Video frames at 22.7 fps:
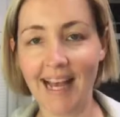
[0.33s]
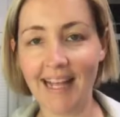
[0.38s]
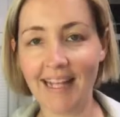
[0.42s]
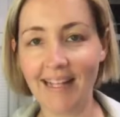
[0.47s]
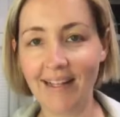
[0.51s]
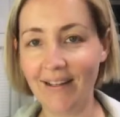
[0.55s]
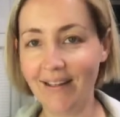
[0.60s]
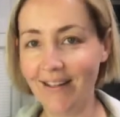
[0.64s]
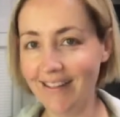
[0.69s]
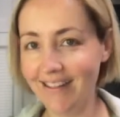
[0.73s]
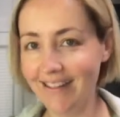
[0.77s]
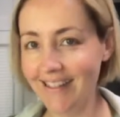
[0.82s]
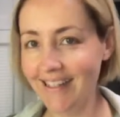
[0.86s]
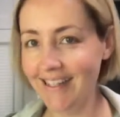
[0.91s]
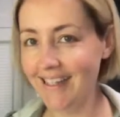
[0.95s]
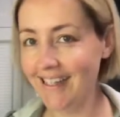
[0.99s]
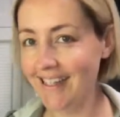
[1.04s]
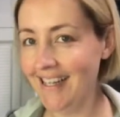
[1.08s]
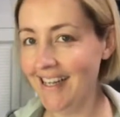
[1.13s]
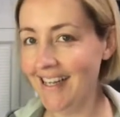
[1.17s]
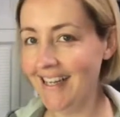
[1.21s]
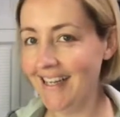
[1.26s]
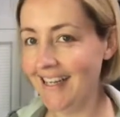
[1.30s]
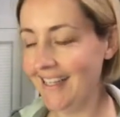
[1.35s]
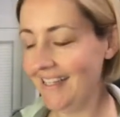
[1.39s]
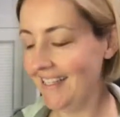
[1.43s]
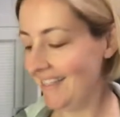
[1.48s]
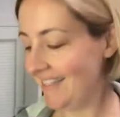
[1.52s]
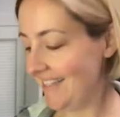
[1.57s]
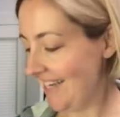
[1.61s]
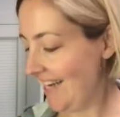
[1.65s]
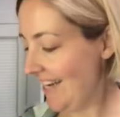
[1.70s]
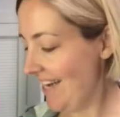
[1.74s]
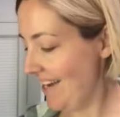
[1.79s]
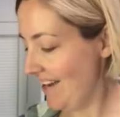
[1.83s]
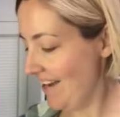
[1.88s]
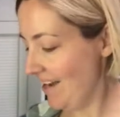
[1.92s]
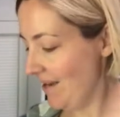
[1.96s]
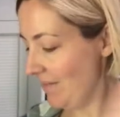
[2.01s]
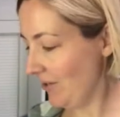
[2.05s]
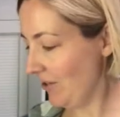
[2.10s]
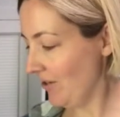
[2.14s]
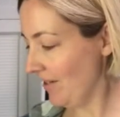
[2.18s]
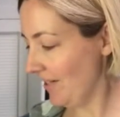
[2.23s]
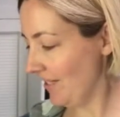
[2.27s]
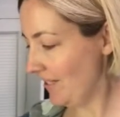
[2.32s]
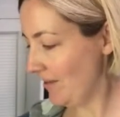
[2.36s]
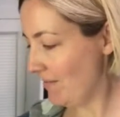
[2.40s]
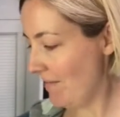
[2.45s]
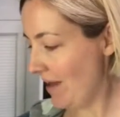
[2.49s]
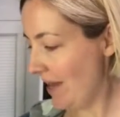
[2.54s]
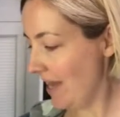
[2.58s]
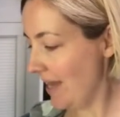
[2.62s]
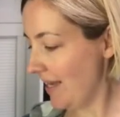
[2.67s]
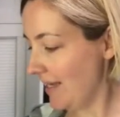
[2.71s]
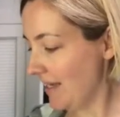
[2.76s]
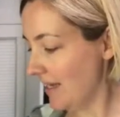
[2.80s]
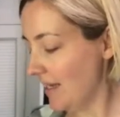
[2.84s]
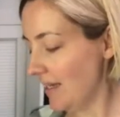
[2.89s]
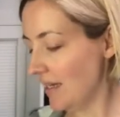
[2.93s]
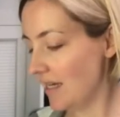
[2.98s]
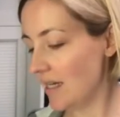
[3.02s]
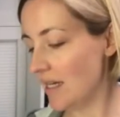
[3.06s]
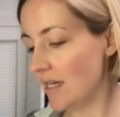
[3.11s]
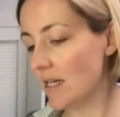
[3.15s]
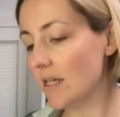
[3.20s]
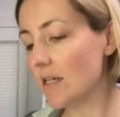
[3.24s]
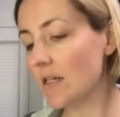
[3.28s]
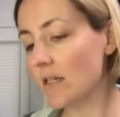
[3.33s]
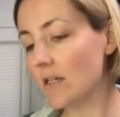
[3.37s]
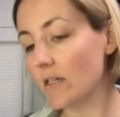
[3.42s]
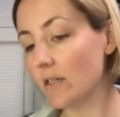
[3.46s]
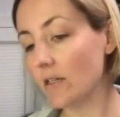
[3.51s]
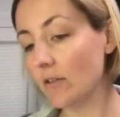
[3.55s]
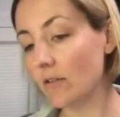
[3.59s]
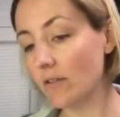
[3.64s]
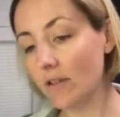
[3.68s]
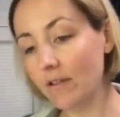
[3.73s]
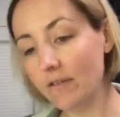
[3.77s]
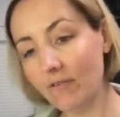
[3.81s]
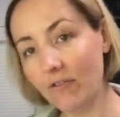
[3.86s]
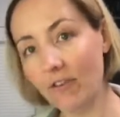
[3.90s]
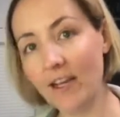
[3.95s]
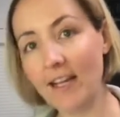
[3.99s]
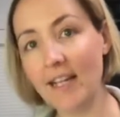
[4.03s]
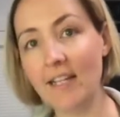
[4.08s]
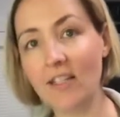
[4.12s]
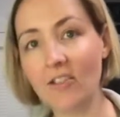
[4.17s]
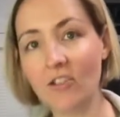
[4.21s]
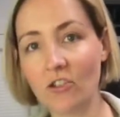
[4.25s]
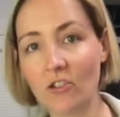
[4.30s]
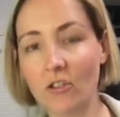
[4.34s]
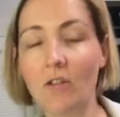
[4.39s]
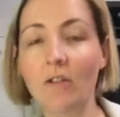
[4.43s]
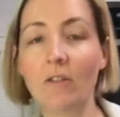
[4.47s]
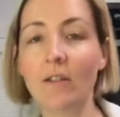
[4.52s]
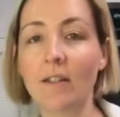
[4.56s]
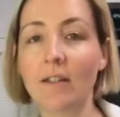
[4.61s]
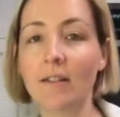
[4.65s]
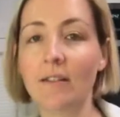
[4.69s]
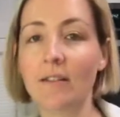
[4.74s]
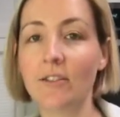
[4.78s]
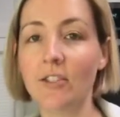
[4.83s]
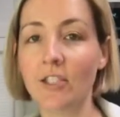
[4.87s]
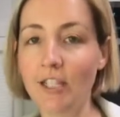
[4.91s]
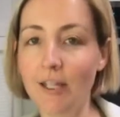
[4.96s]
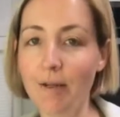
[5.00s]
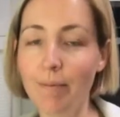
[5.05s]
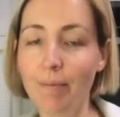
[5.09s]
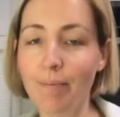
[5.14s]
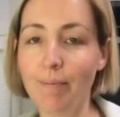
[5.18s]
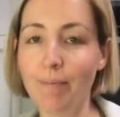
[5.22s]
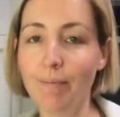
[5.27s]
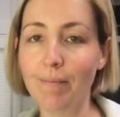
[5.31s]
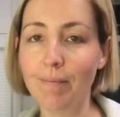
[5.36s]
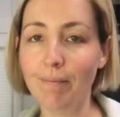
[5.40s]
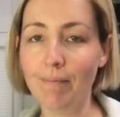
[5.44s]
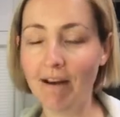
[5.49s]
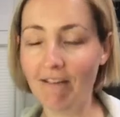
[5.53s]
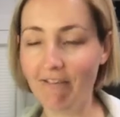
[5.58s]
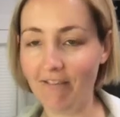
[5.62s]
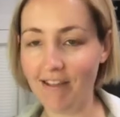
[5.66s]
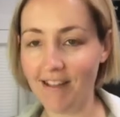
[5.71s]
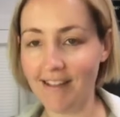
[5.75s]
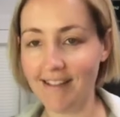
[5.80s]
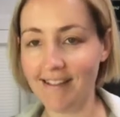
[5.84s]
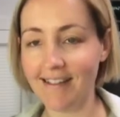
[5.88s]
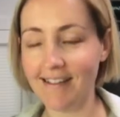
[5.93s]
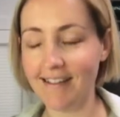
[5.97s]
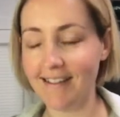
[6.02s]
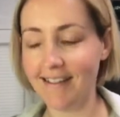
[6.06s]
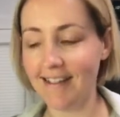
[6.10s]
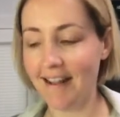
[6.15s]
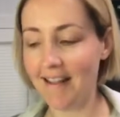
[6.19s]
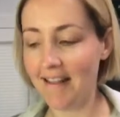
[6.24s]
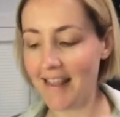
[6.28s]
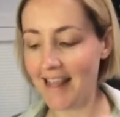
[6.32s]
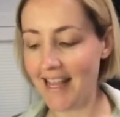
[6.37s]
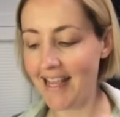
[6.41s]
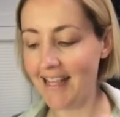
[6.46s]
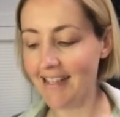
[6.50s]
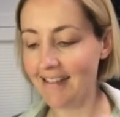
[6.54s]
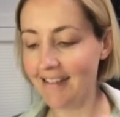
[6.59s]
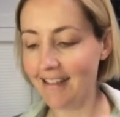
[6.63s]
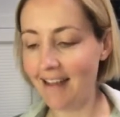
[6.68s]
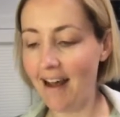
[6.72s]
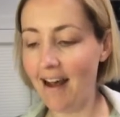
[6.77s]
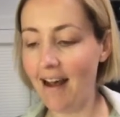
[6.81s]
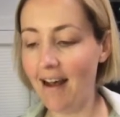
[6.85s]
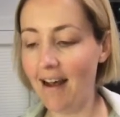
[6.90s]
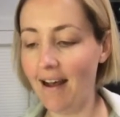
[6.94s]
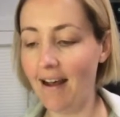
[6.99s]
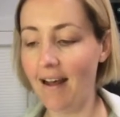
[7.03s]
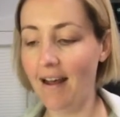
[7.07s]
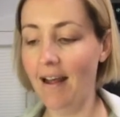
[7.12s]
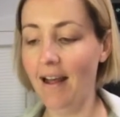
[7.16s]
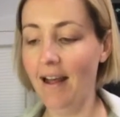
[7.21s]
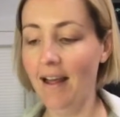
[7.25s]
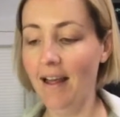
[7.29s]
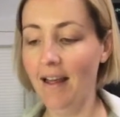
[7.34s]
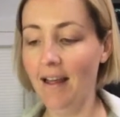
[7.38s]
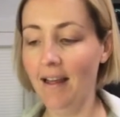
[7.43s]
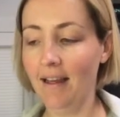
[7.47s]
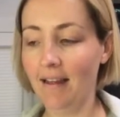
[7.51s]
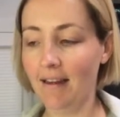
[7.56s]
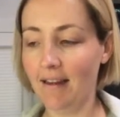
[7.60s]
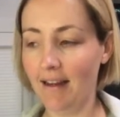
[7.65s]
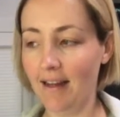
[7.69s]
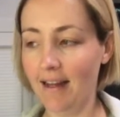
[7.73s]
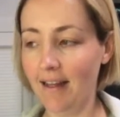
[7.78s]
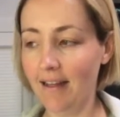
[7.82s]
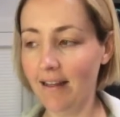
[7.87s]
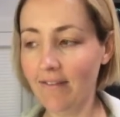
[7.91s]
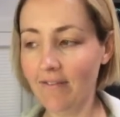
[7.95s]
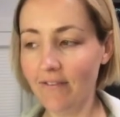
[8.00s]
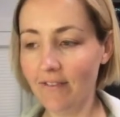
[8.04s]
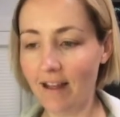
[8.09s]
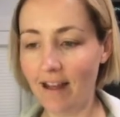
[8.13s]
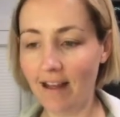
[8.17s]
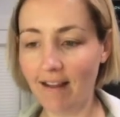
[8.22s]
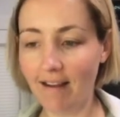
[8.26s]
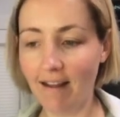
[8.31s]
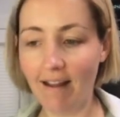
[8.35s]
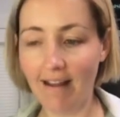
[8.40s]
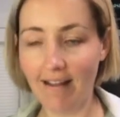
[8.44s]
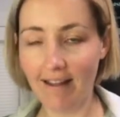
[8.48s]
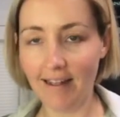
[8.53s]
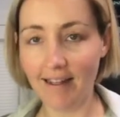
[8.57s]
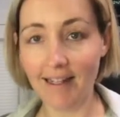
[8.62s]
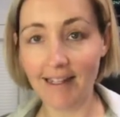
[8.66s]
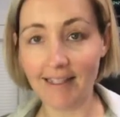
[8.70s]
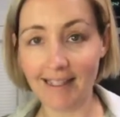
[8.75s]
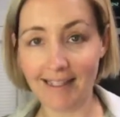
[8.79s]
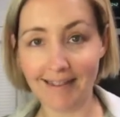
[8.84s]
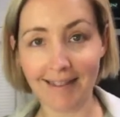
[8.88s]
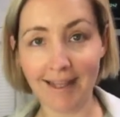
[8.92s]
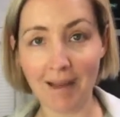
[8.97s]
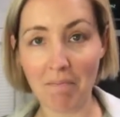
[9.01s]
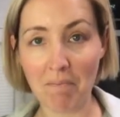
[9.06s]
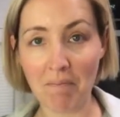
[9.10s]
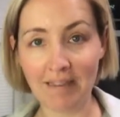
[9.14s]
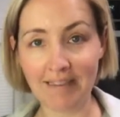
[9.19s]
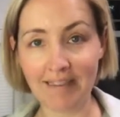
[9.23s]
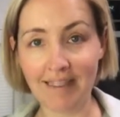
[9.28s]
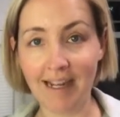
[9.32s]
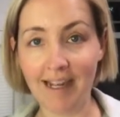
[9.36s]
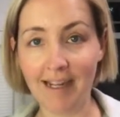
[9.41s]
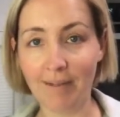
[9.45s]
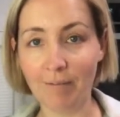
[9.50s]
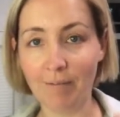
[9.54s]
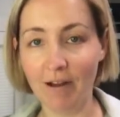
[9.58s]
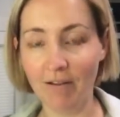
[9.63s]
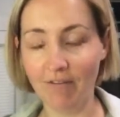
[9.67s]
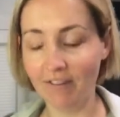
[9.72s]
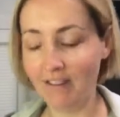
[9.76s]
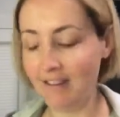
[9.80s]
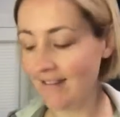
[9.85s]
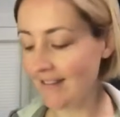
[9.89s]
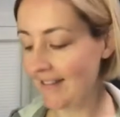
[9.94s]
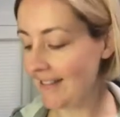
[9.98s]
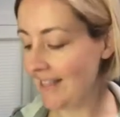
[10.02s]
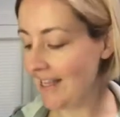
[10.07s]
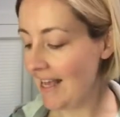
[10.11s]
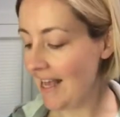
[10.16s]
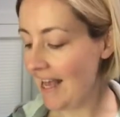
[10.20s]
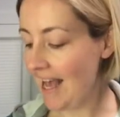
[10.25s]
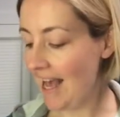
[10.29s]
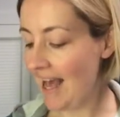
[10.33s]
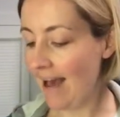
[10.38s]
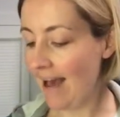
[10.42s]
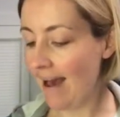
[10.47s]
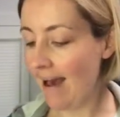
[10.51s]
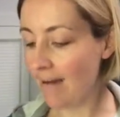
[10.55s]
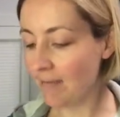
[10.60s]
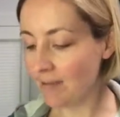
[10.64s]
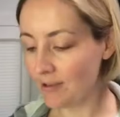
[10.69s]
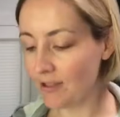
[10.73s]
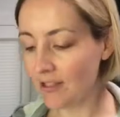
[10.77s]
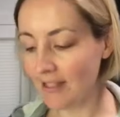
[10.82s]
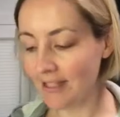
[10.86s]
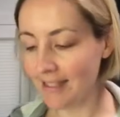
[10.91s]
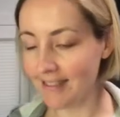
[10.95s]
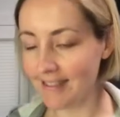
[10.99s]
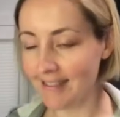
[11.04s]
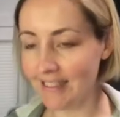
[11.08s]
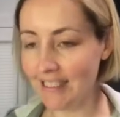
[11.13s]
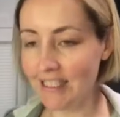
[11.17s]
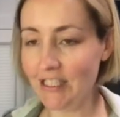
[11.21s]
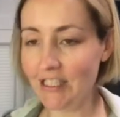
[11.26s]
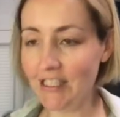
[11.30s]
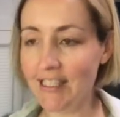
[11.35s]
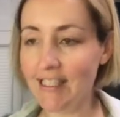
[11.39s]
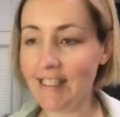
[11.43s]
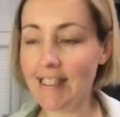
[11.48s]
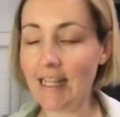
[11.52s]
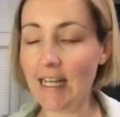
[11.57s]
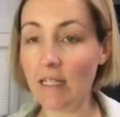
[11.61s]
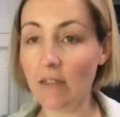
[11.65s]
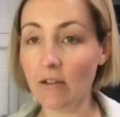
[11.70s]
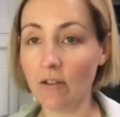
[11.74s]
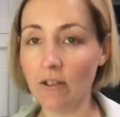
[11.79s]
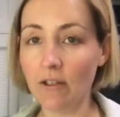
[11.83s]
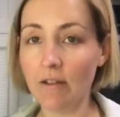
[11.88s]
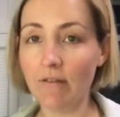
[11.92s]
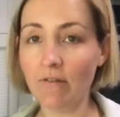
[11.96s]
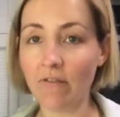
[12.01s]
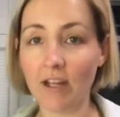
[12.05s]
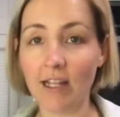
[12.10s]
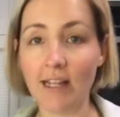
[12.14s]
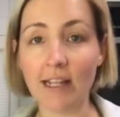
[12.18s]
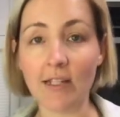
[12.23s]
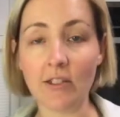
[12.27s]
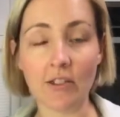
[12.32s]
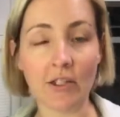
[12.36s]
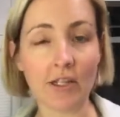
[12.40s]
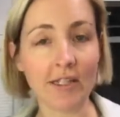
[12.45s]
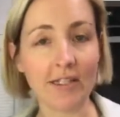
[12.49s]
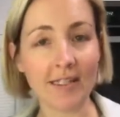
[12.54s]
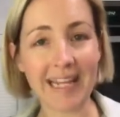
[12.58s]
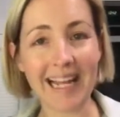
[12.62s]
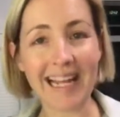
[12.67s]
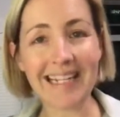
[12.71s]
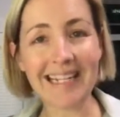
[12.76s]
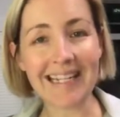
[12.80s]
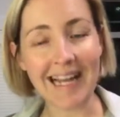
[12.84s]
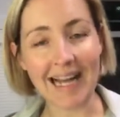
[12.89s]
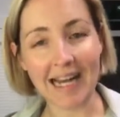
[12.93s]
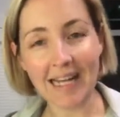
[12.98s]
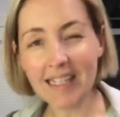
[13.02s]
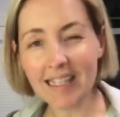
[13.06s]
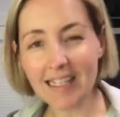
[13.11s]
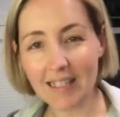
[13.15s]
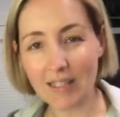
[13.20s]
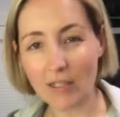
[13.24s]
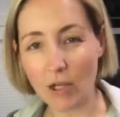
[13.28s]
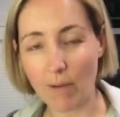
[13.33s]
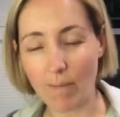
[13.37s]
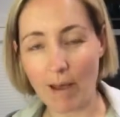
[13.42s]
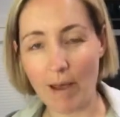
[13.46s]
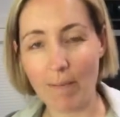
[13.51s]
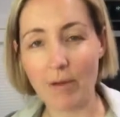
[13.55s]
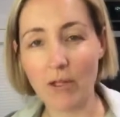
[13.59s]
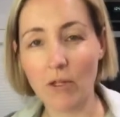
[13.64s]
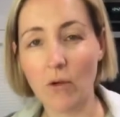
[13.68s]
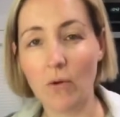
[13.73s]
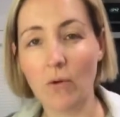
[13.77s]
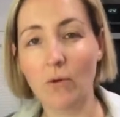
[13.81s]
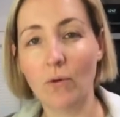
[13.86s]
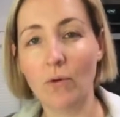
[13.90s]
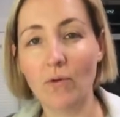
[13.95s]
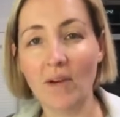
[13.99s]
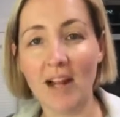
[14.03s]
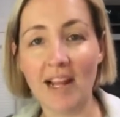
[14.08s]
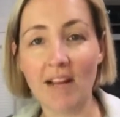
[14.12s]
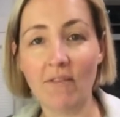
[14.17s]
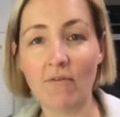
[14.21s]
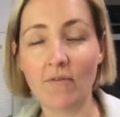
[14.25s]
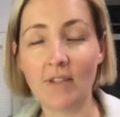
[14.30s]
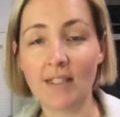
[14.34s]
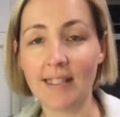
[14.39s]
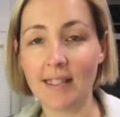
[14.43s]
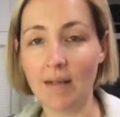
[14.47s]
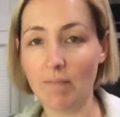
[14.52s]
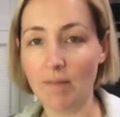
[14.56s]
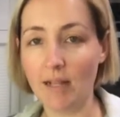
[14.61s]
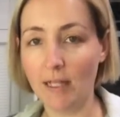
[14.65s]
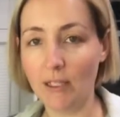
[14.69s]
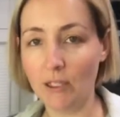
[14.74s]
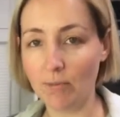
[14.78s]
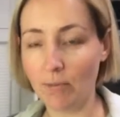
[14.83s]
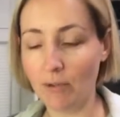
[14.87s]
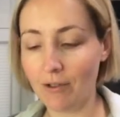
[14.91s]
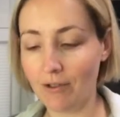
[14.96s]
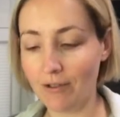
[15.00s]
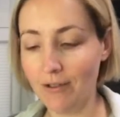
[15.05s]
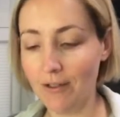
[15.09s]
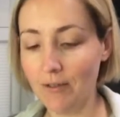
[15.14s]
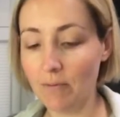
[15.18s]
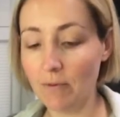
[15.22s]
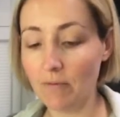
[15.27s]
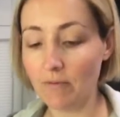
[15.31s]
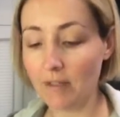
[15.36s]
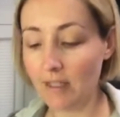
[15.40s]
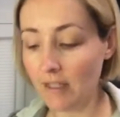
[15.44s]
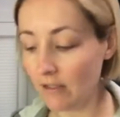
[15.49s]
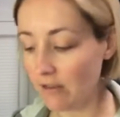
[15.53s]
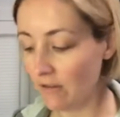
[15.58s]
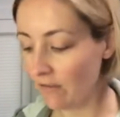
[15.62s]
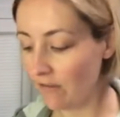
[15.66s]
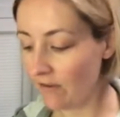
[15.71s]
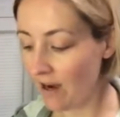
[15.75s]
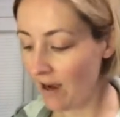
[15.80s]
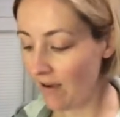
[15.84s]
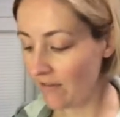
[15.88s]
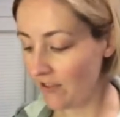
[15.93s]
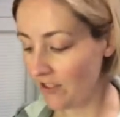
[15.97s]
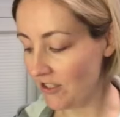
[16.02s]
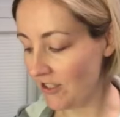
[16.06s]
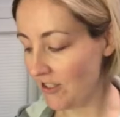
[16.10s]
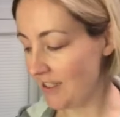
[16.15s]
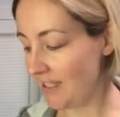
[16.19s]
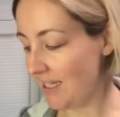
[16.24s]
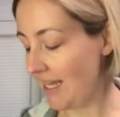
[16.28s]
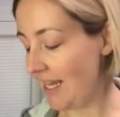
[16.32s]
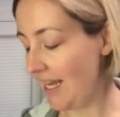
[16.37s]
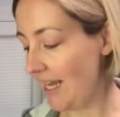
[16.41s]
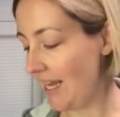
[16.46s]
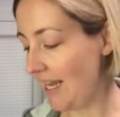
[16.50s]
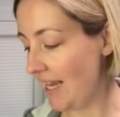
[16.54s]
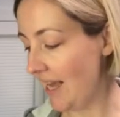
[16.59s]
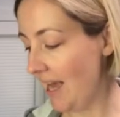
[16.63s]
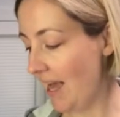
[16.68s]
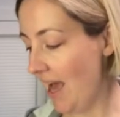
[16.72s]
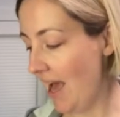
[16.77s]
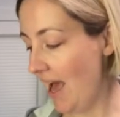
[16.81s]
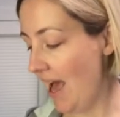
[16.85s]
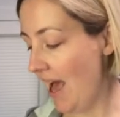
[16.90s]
Hello. Today I'm going to make gluten-free chocolate chip muffins, and these are kind of like, I think they taste like mud cake muffins. Absolutely delicious. They're gluten-free. They do contain nuts, so maybe not great for some lunch boxes, but really good for afternoon tea.